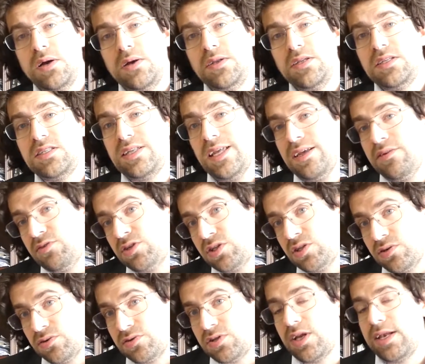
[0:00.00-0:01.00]
distinguish
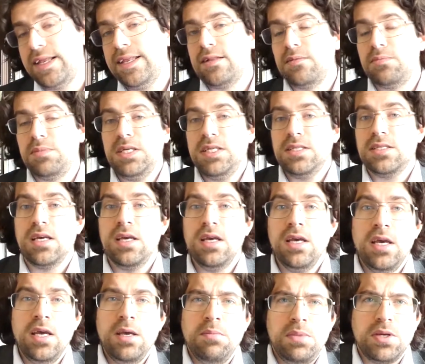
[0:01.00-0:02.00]
those a little bit,
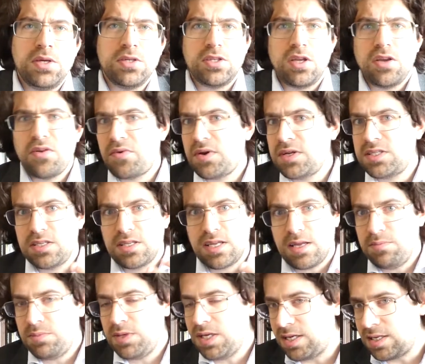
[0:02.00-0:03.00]
because otherwise it
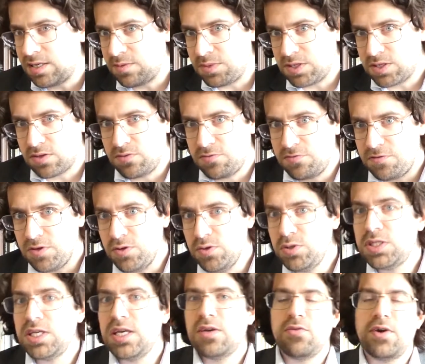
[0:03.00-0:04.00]
can be a little bit
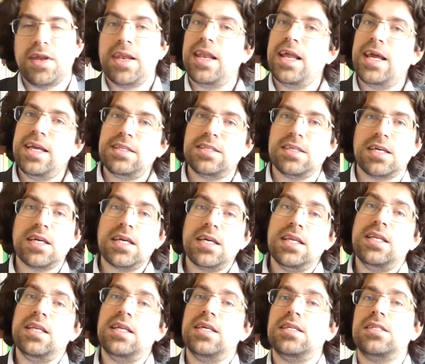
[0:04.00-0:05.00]
confusing when later
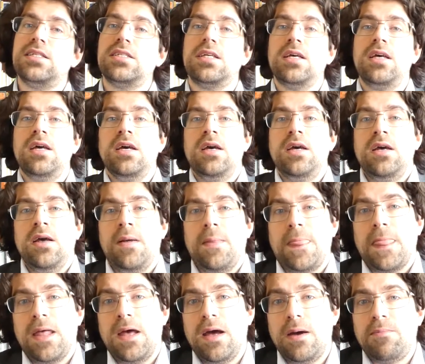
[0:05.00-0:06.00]
in this
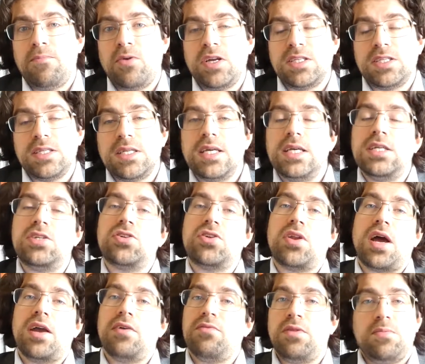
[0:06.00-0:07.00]
presentation
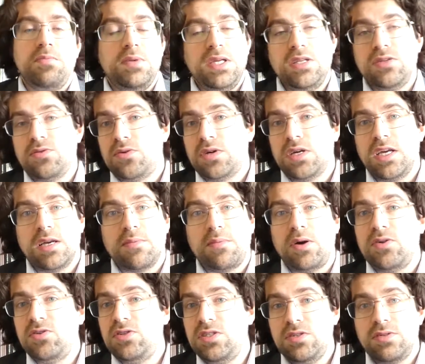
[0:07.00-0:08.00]
I will be talking
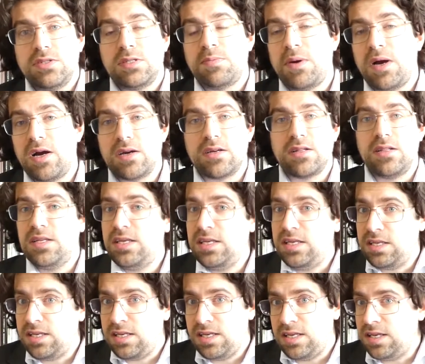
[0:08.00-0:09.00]
about GeoSPARQL
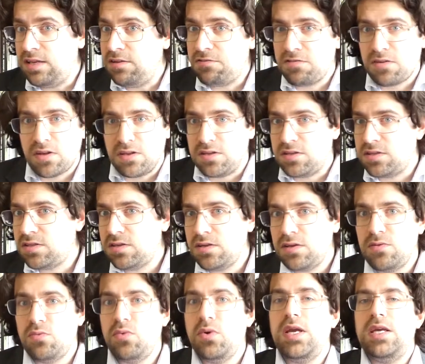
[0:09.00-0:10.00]
in different
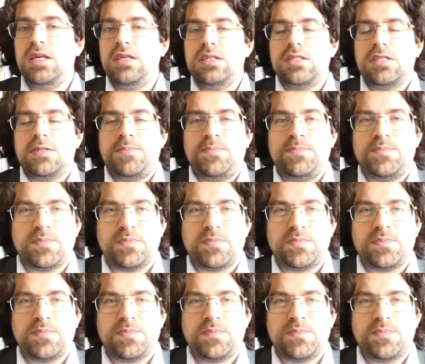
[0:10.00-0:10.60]
ways.